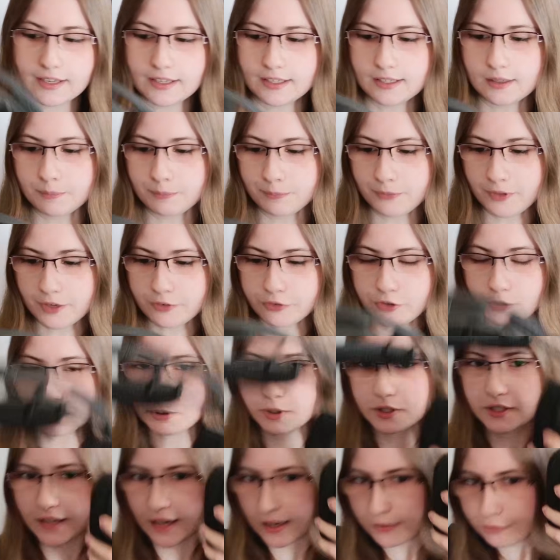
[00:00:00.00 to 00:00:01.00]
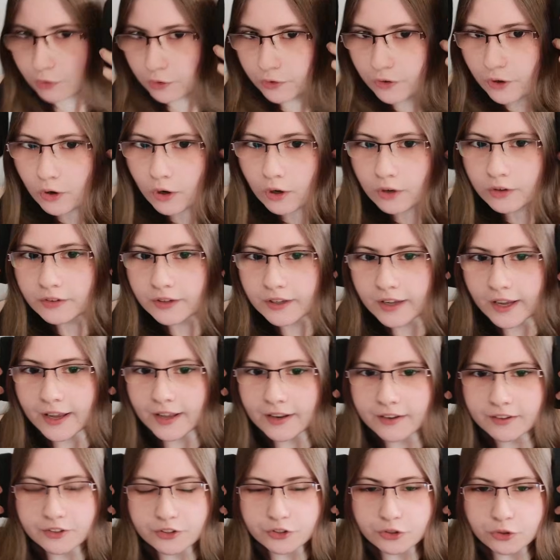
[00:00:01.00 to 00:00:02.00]
If you put a headphone on
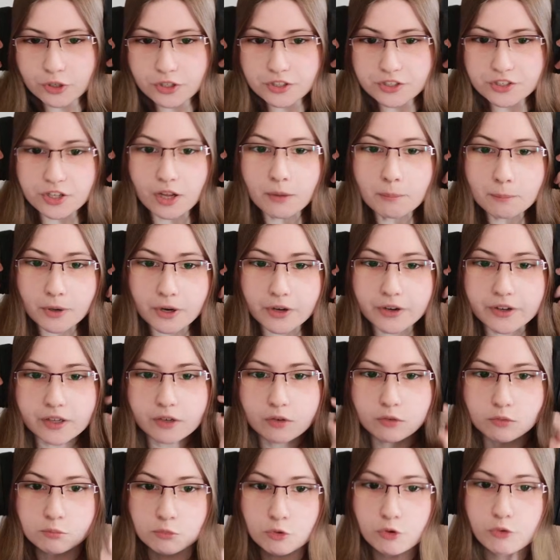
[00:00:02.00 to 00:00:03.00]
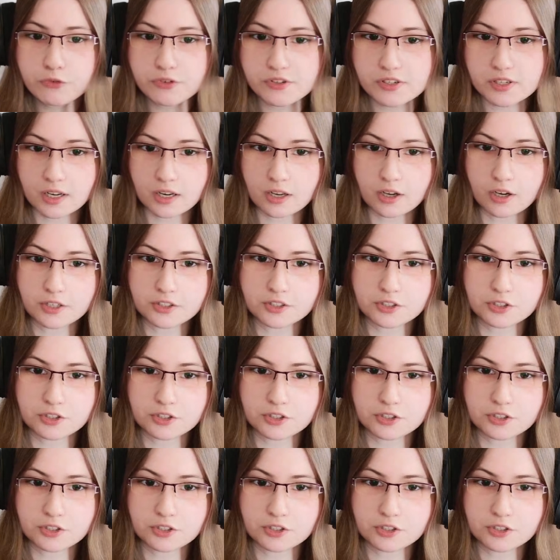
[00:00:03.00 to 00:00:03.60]
and you're somebody who moves a lot